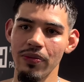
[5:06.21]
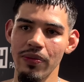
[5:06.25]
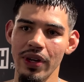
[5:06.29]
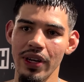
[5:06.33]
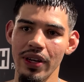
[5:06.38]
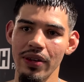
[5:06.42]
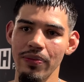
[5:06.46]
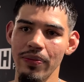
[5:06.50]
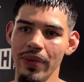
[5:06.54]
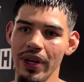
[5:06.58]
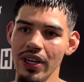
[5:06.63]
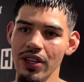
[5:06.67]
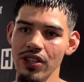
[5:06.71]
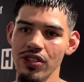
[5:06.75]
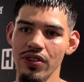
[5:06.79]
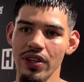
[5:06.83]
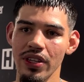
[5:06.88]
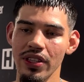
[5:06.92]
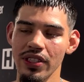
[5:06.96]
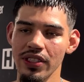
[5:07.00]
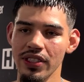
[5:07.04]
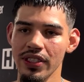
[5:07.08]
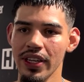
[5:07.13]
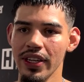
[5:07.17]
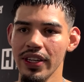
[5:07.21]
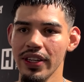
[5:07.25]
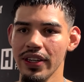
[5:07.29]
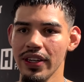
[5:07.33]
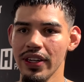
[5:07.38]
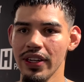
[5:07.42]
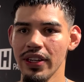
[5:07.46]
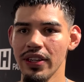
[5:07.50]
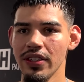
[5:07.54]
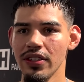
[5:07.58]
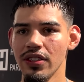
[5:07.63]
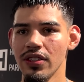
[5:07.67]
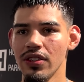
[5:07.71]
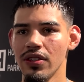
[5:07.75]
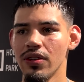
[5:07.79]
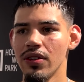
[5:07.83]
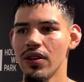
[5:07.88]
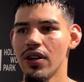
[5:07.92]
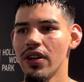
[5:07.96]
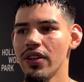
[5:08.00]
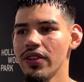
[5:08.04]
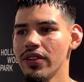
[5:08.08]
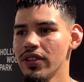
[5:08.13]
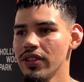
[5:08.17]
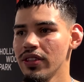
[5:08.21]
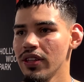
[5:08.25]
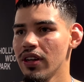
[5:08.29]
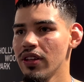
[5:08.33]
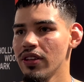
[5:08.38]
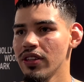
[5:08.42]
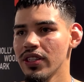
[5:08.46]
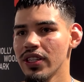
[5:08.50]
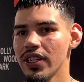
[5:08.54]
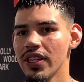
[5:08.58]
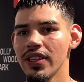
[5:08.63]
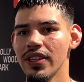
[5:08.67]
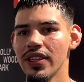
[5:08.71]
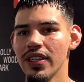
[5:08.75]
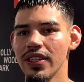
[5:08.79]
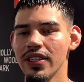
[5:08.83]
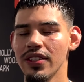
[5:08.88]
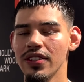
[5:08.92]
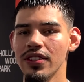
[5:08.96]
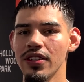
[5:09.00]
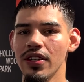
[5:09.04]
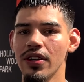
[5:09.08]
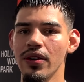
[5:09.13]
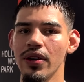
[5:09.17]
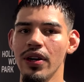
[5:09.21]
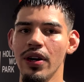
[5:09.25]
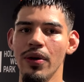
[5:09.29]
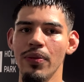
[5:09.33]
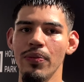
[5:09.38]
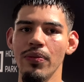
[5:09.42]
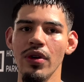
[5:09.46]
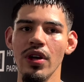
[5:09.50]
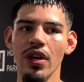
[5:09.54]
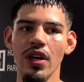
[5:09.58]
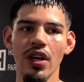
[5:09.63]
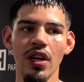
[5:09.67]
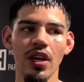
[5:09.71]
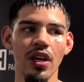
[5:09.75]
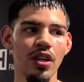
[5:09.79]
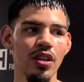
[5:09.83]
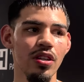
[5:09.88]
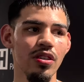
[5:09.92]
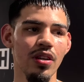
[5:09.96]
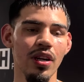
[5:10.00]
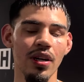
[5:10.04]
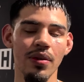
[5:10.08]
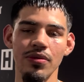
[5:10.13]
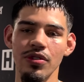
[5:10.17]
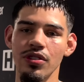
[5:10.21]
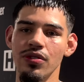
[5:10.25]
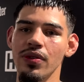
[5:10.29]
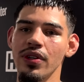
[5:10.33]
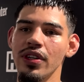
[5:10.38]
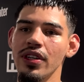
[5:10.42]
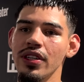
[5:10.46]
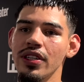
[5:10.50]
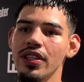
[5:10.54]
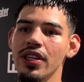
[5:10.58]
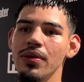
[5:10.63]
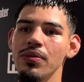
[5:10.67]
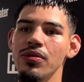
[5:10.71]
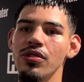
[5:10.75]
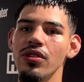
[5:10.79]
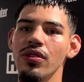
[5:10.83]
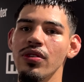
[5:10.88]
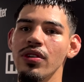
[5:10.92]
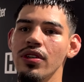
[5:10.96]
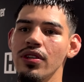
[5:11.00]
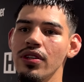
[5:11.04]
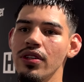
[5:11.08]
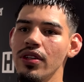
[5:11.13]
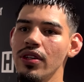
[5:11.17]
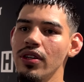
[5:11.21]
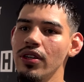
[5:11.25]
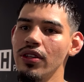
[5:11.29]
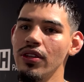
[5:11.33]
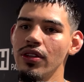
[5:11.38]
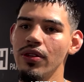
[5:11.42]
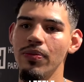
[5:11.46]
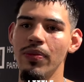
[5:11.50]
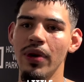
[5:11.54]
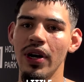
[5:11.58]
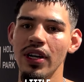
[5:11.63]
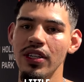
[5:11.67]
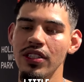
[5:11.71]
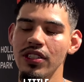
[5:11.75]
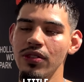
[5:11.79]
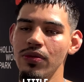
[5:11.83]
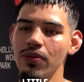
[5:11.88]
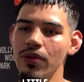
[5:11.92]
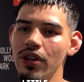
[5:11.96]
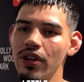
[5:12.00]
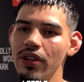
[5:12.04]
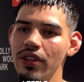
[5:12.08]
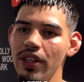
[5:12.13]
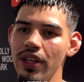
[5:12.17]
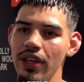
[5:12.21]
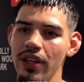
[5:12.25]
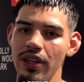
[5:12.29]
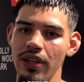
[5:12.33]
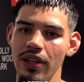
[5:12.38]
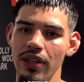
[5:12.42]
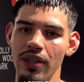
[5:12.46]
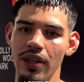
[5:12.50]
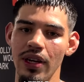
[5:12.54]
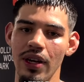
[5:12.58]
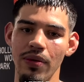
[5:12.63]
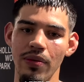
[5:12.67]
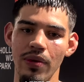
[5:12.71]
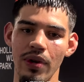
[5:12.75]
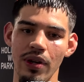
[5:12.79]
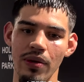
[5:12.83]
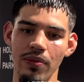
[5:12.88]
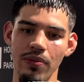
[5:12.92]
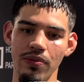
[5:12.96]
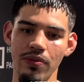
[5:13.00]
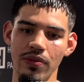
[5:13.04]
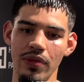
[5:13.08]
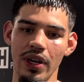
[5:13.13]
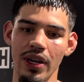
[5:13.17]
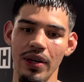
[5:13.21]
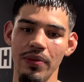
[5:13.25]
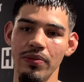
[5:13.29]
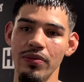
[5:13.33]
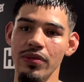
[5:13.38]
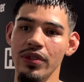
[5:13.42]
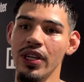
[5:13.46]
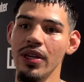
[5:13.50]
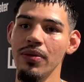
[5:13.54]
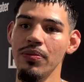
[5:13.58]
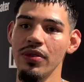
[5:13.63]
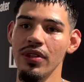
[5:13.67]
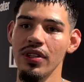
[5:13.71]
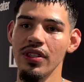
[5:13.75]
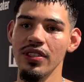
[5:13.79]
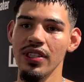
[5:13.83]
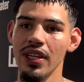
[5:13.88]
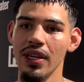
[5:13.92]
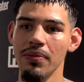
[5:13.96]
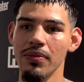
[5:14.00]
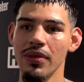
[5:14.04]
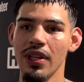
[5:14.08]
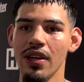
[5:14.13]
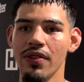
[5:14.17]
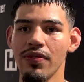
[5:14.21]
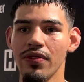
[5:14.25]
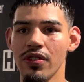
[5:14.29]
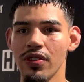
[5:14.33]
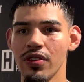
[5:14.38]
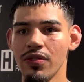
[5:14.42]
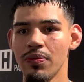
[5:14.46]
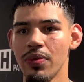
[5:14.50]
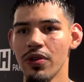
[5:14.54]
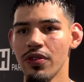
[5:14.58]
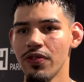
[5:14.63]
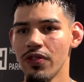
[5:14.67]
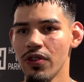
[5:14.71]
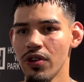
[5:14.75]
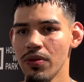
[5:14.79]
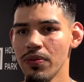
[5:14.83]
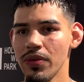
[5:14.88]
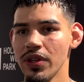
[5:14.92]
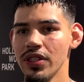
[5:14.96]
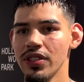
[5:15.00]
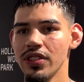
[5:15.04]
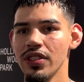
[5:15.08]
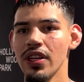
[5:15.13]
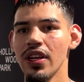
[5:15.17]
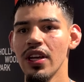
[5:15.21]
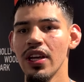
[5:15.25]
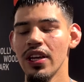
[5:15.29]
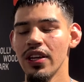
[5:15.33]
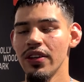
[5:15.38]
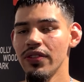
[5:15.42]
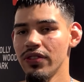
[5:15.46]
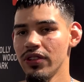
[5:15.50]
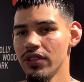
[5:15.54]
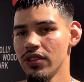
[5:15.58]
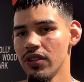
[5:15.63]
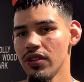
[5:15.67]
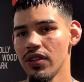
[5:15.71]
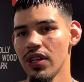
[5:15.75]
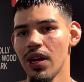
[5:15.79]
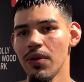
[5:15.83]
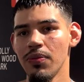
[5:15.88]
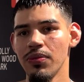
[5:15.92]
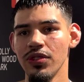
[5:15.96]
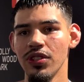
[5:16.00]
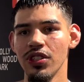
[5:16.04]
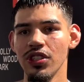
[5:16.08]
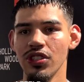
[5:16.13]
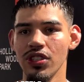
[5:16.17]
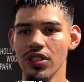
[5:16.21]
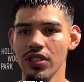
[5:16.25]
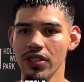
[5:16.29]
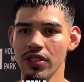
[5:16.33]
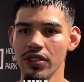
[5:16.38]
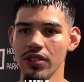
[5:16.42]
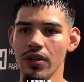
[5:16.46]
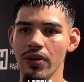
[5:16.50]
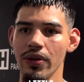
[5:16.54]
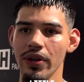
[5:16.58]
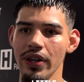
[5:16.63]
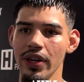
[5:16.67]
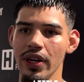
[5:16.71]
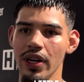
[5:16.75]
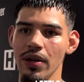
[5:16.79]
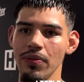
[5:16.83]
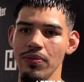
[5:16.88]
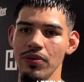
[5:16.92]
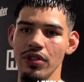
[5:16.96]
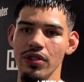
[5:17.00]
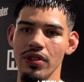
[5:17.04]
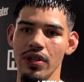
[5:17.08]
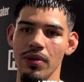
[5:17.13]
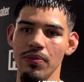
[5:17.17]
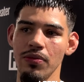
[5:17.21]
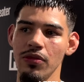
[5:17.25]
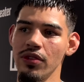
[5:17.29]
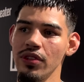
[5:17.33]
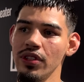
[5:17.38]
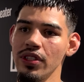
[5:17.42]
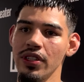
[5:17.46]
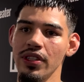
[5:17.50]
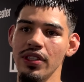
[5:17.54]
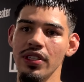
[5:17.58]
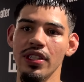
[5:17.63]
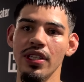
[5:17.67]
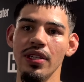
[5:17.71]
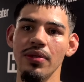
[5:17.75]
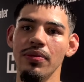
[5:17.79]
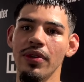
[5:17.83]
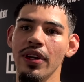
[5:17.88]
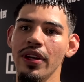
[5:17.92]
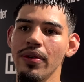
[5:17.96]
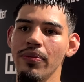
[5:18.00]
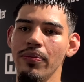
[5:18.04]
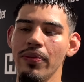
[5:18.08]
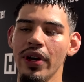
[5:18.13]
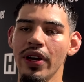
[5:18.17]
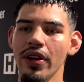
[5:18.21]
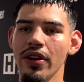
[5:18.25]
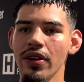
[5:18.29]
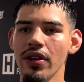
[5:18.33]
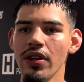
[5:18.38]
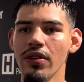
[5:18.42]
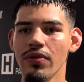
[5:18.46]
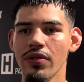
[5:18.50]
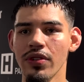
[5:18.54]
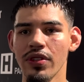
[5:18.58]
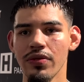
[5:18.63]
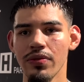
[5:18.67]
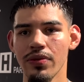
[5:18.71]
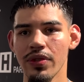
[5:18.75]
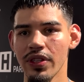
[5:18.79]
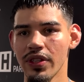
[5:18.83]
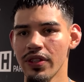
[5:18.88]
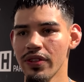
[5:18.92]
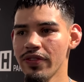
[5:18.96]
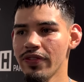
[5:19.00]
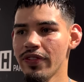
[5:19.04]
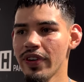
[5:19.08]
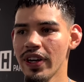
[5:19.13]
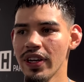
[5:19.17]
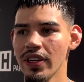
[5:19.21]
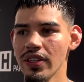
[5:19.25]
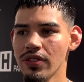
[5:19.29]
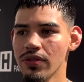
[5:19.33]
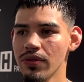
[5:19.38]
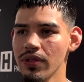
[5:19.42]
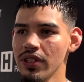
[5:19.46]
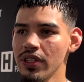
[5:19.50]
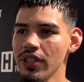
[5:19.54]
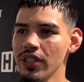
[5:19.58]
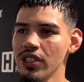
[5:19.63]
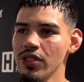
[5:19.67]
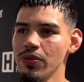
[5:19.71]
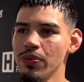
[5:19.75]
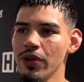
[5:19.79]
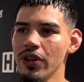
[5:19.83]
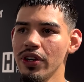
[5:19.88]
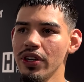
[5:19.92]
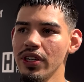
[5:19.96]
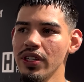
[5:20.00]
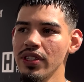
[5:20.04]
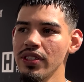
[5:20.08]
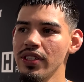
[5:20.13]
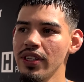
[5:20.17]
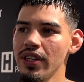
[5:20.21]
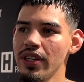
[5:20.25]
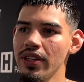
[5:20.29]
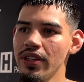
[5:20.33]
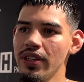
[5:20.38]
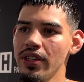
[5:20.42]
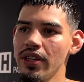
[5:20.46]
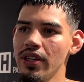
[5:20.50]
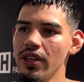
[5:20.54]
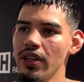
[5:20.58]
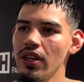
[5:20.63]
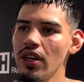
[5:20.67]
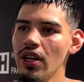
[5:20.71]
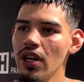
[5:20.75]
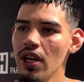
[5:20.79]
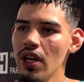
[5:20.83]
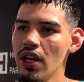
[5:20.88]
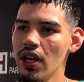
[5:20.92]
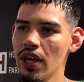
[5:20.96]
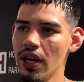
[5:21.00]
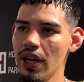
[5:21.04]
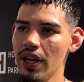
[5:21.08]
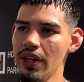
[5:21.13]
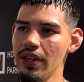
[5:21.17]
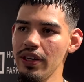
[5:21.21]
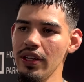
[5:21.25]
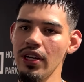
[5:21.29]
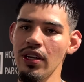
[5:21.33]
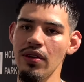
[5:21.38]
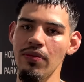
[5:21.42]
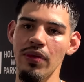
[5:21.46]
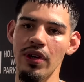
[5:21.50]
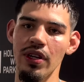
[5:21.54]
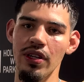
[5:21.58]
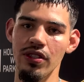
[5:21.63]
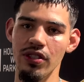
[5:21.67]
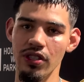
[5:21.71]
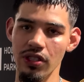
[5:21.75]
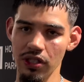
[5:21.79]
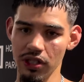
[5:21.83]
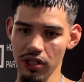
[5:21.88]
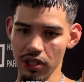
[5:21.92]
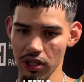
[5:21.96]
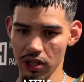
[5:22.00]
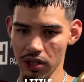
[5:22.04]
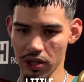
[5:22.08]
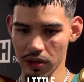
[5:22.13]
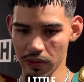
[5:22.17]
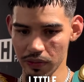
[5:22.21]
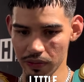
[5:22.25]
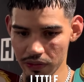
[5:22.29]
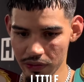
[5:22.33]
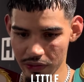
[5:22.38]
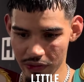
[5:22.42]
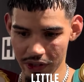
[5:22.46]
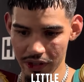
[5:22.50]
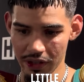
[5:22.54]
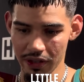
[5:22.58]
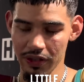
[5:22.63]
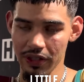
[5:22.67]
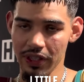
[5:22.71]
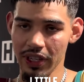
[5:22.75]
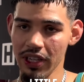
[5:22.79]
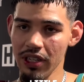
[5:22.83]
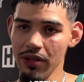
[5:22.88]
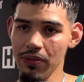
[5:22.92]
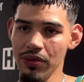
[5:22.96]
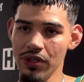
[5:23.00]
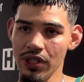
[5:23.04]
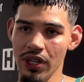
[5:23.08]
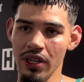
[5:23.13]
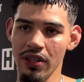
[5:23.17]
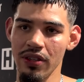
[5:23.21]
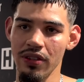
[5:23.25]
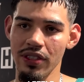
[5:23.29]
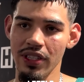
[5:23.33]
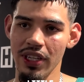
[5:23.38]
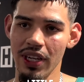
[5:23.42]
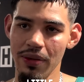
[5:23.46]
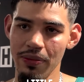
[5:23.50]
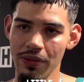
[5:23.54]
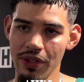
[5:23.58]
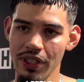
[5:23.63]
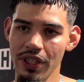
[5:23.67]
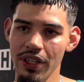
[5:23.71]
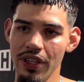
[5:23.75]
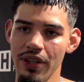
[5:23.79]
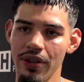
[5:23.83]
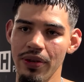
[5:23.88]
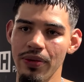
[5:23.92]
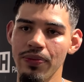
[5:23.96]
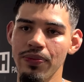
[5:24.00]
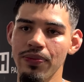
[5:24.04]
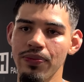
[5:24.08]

My man strength is kicking in. You know, all the good things. So, you know, I just want to keep showing the boxing world that I'm keeping the same level of performance, even though the opposition is going up. You know, I'm only going to keep getting better with the fights, with the experience, and yeah, man, just you know, Diego Pacheco time is here.